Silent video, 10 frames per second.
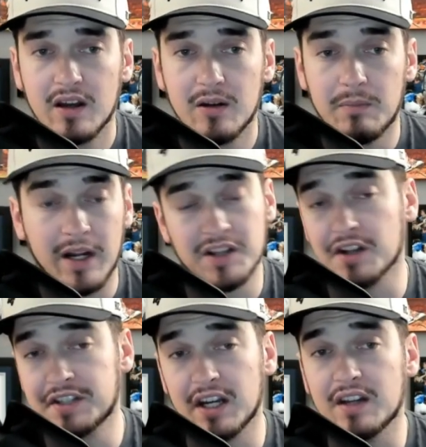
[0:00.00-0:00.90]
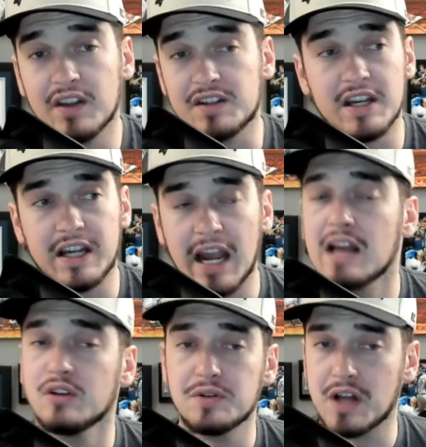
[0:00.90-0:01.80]
Because I'll tell you this, he
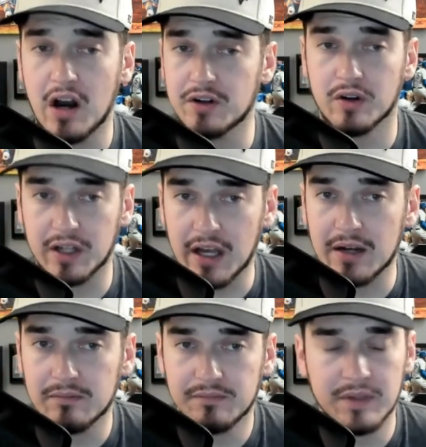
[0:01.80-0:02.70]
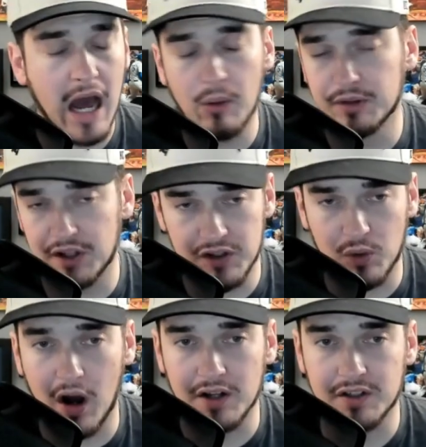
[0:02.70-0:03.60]
can't lose 100 again. Not with this
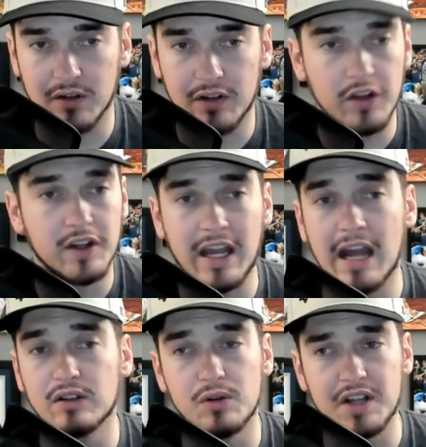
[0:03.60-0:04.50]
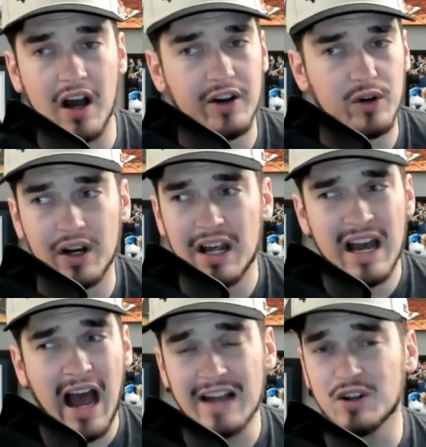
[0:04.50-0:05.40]
roster. You can't lose 100.
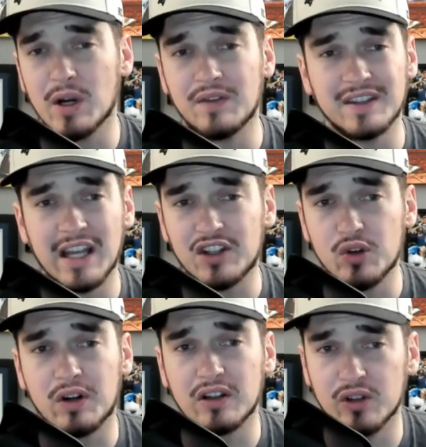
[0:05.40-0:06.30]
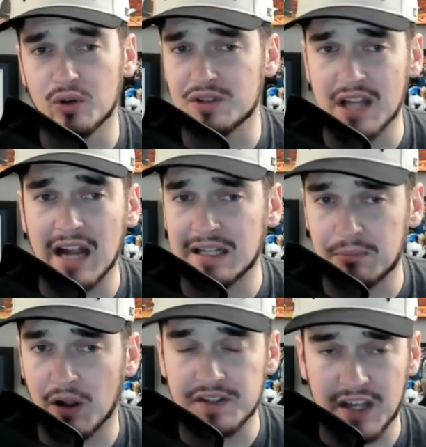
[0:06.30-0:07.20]
I don't even think you can lose
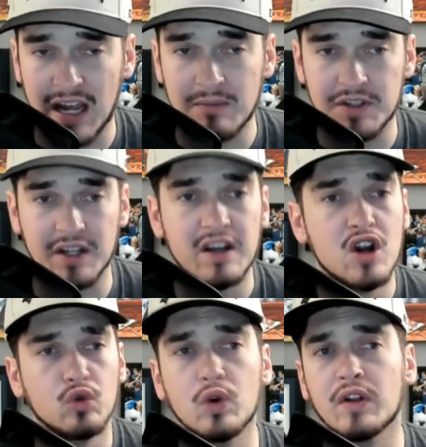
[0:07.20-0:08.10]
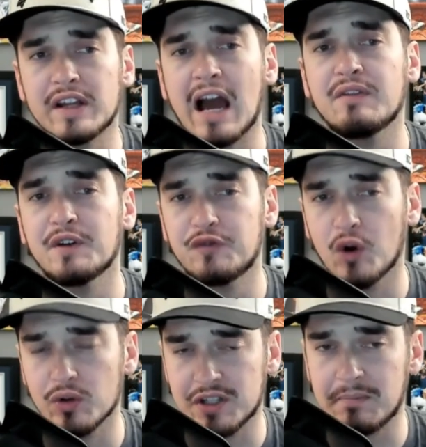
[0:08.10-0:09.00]
90-plus games and really have the
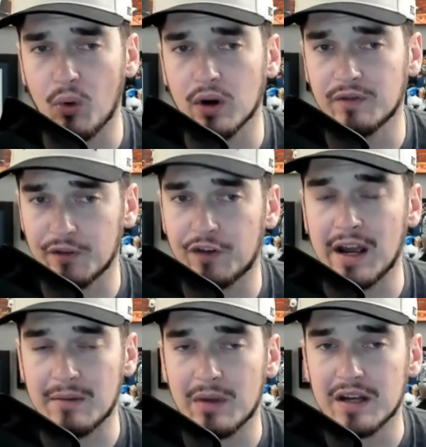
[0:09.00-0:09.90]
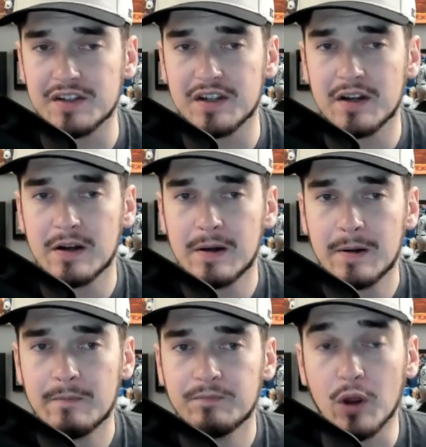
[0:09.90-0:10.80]
full support of the fan base.
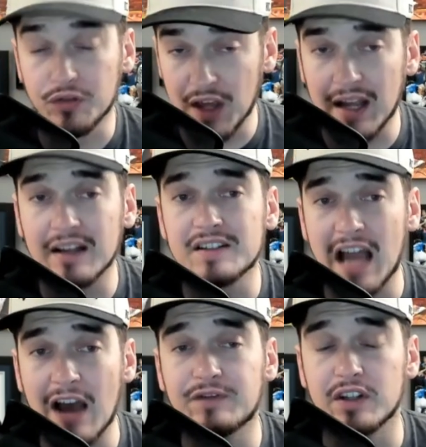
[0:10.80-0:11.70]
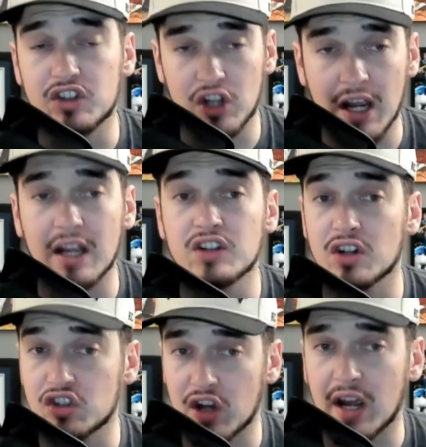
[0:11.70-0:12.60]
The things have to change
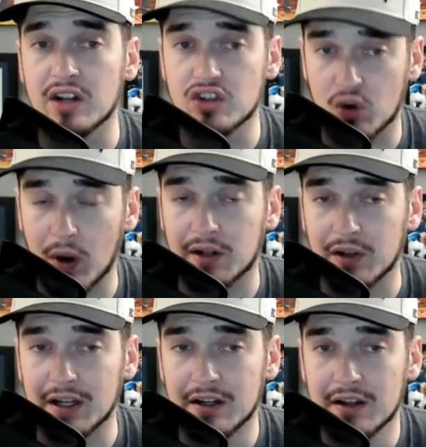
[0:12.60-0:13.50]
and change quickly.